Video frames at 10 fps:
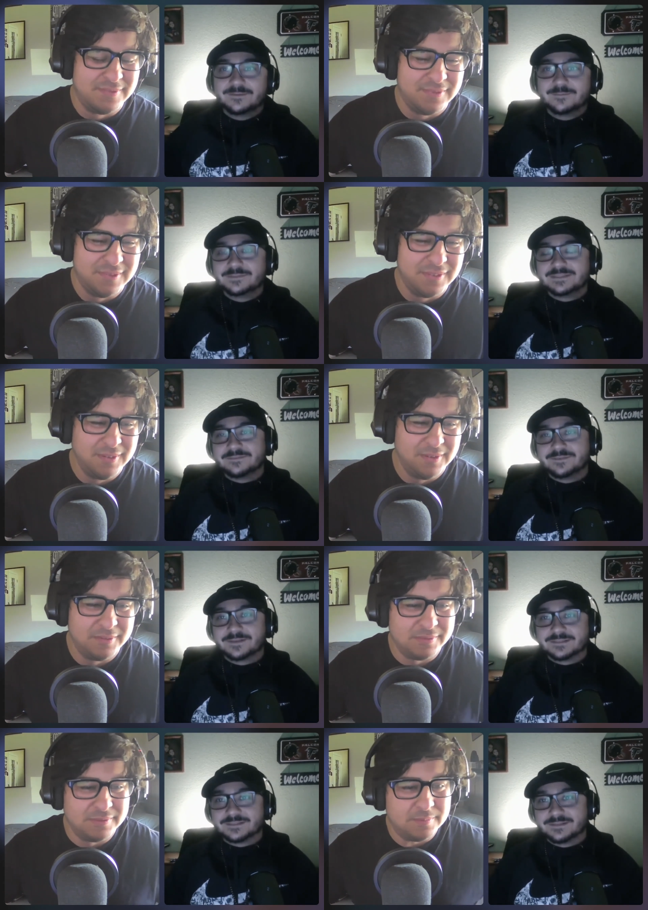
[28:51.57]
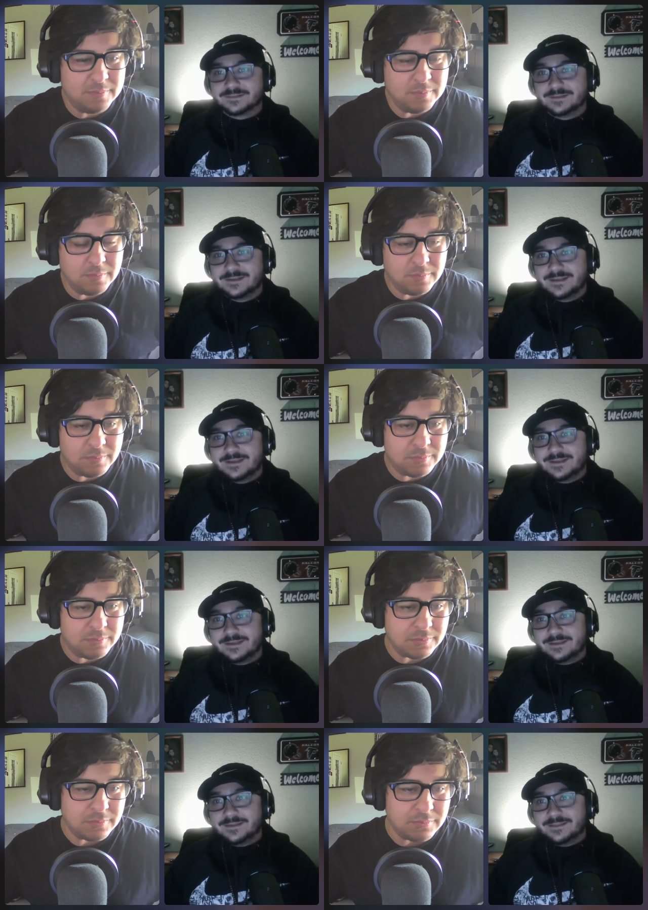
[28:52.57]
Speaker 1: what was that fucking song?
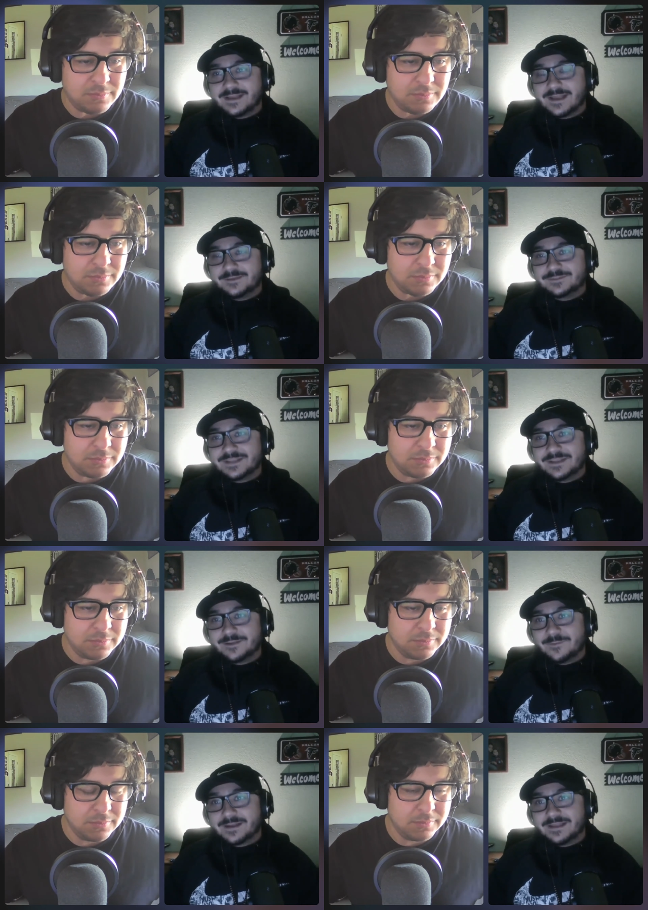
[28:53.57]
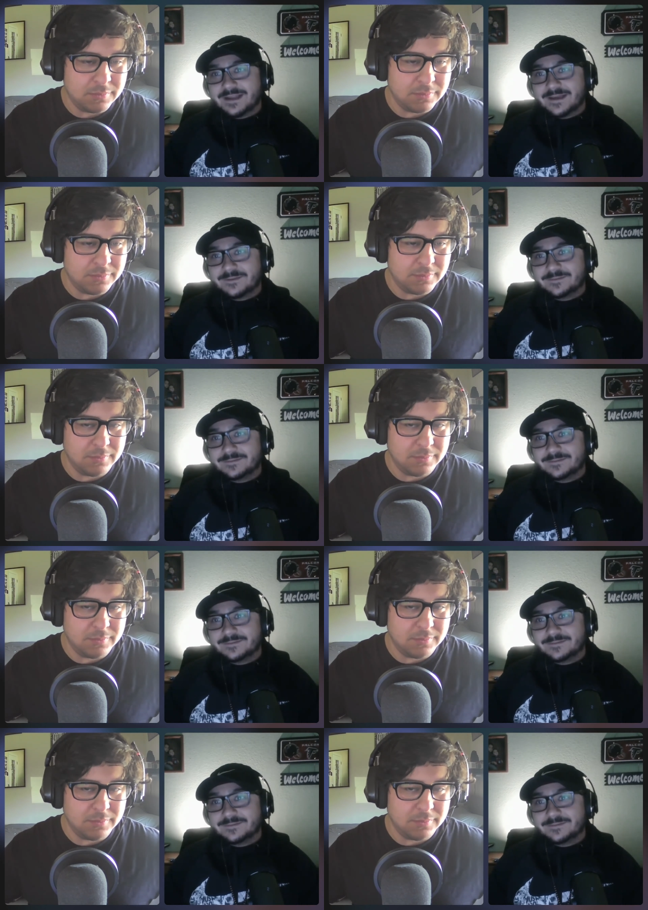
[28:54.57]
The guy who's saying "Walk It Out."